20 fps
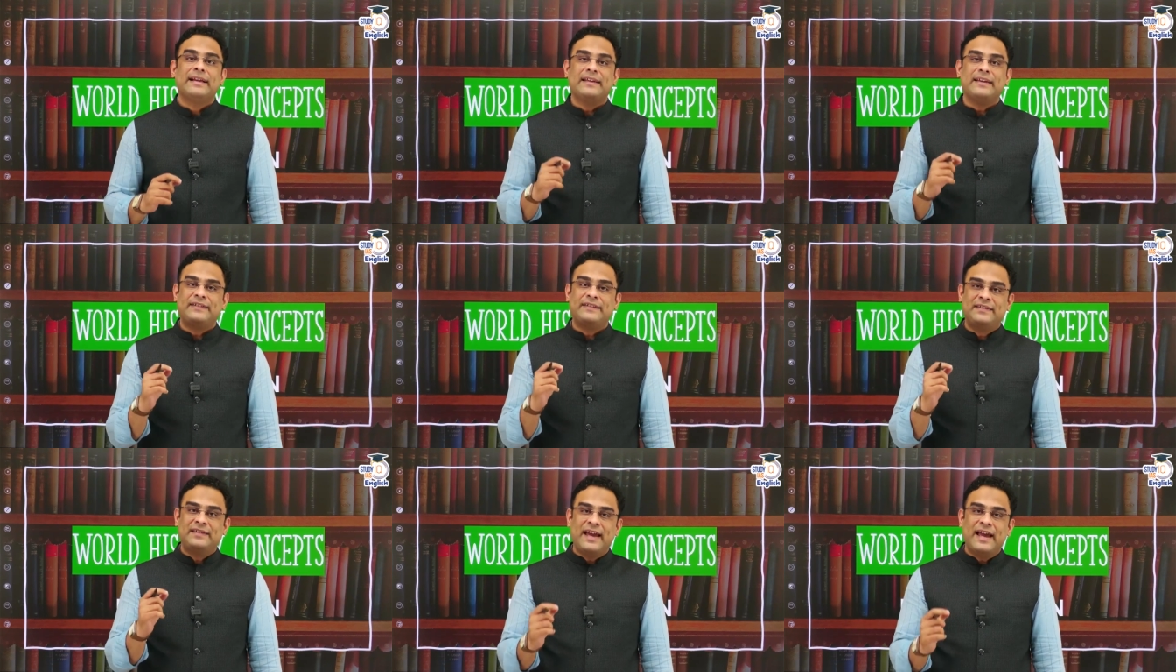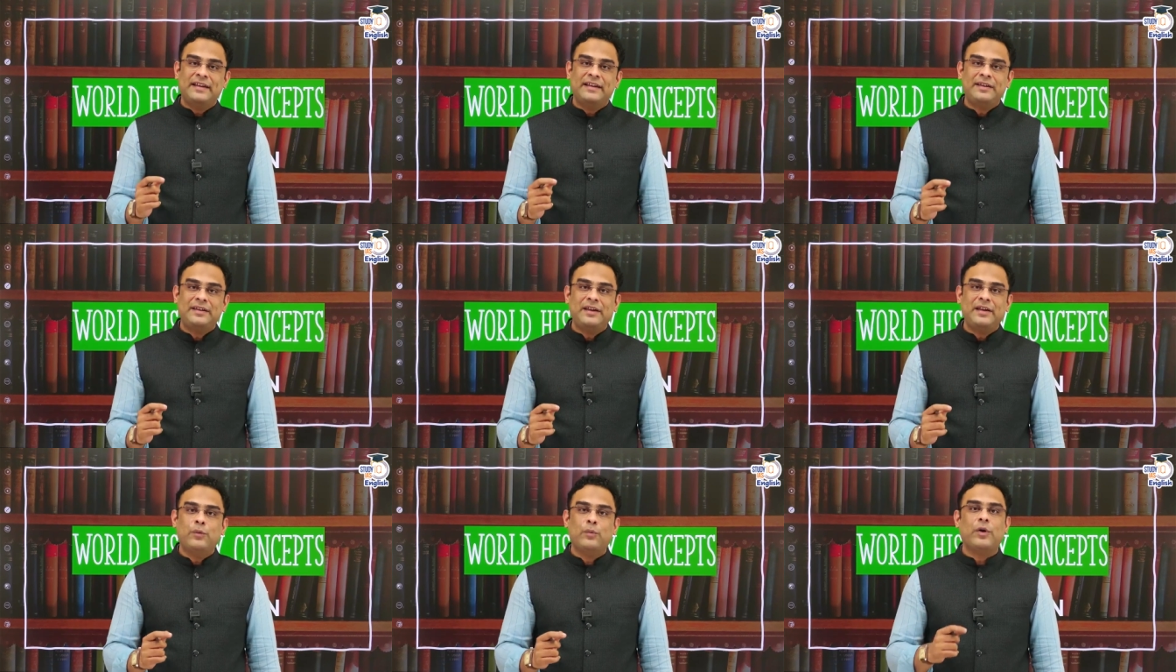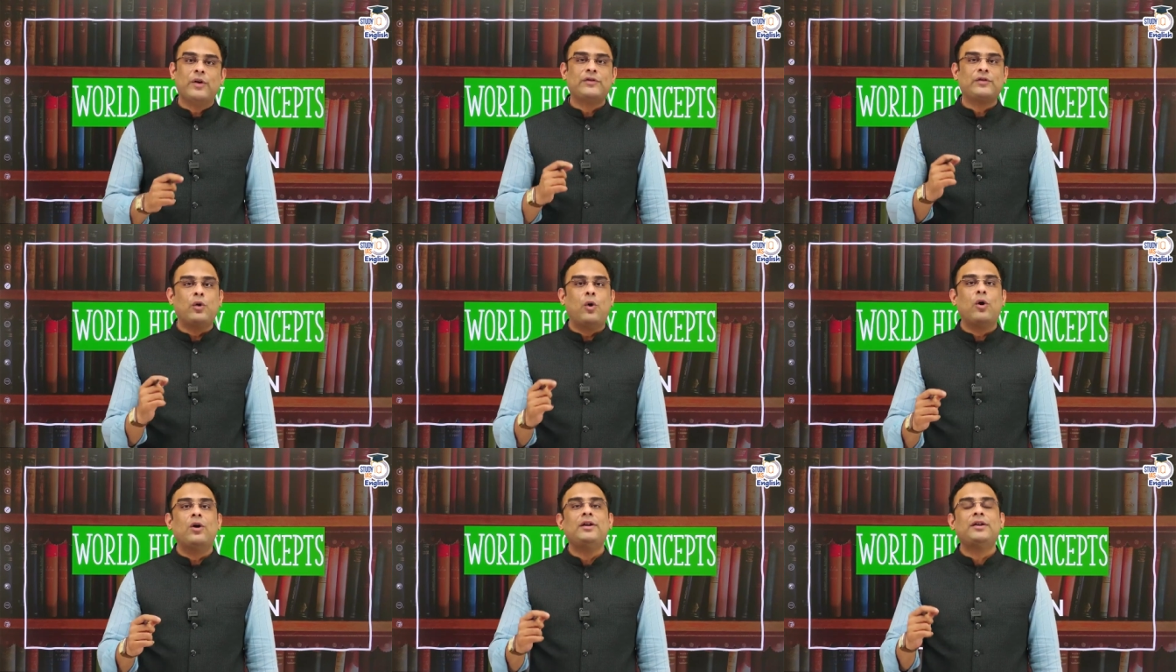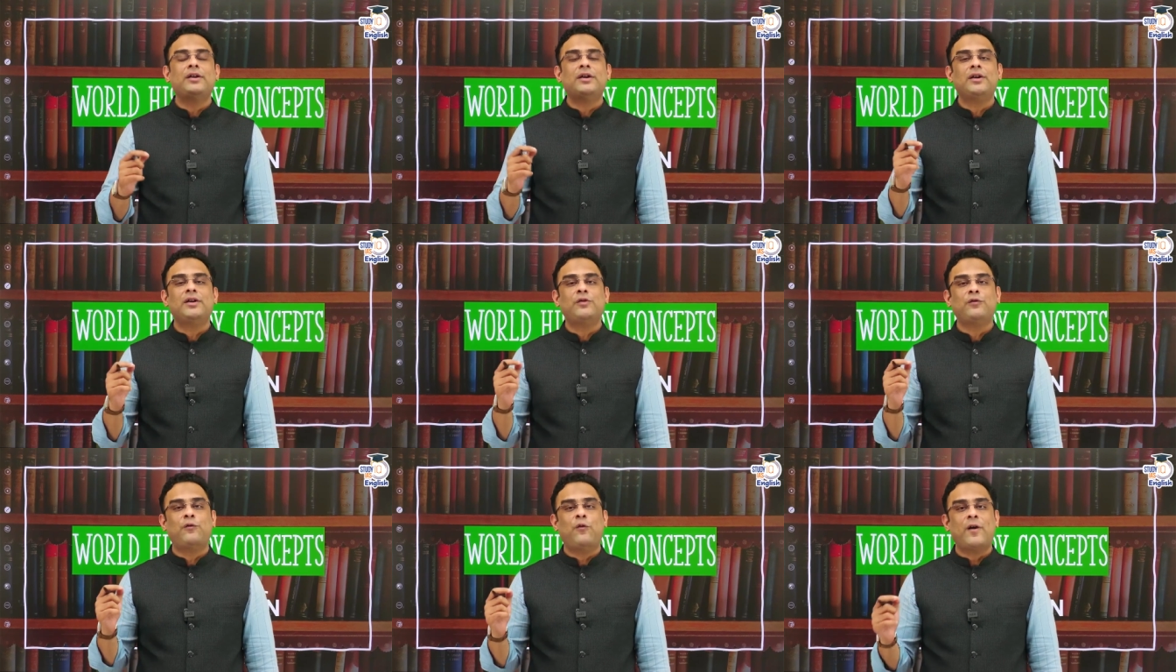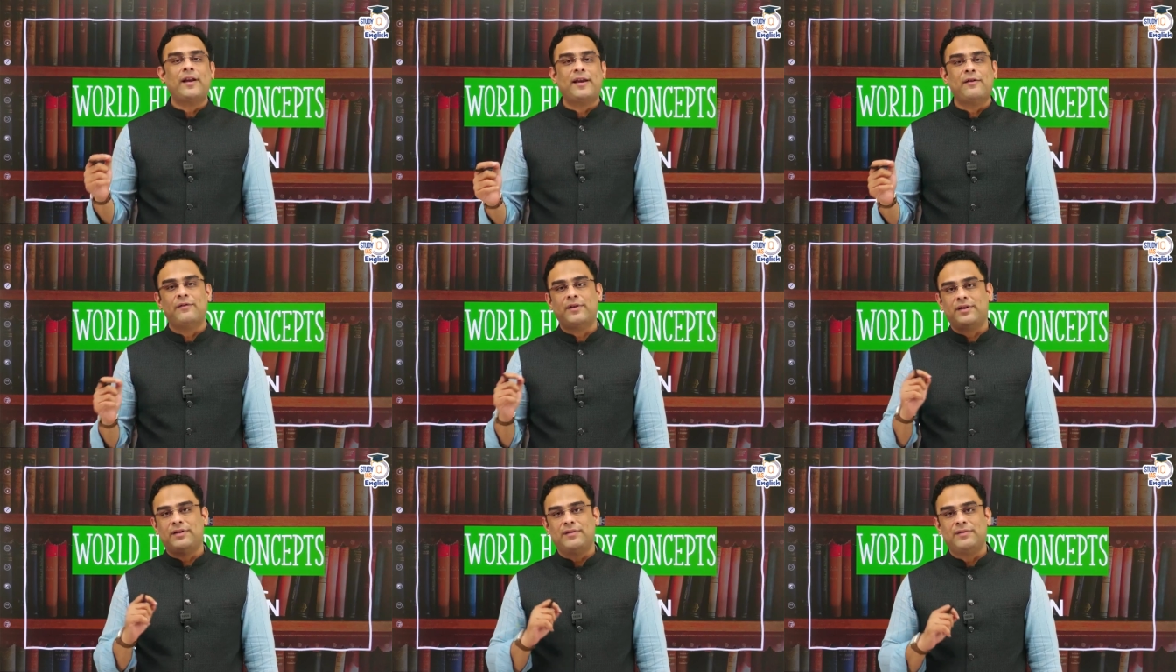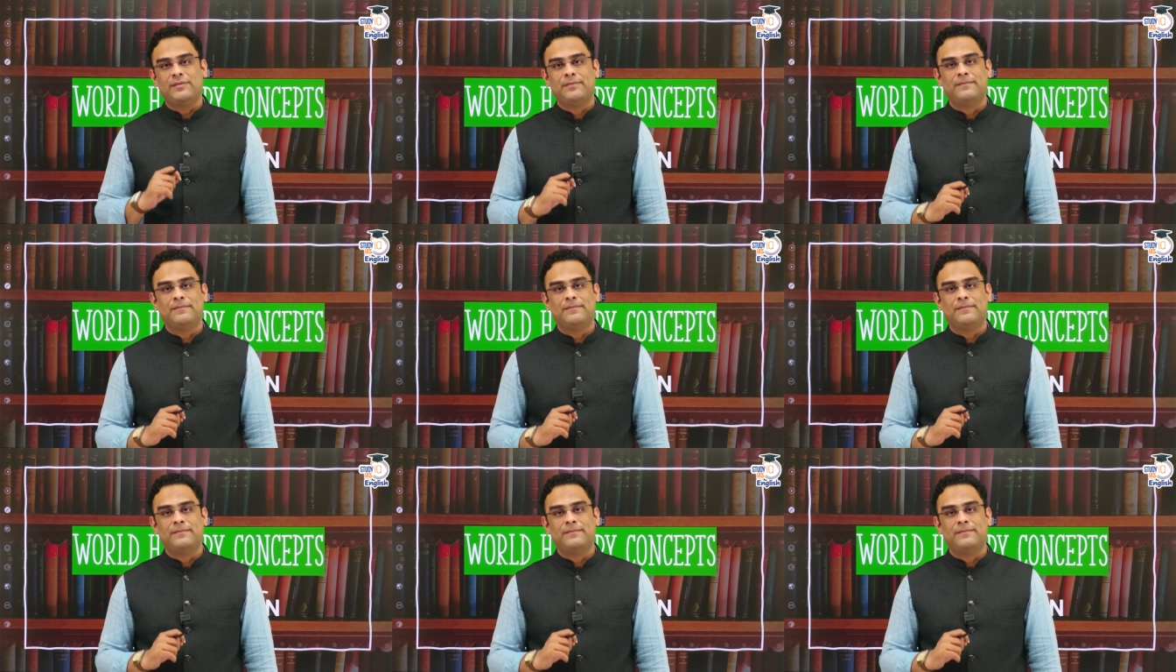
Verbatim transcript: Christianity was altered forever,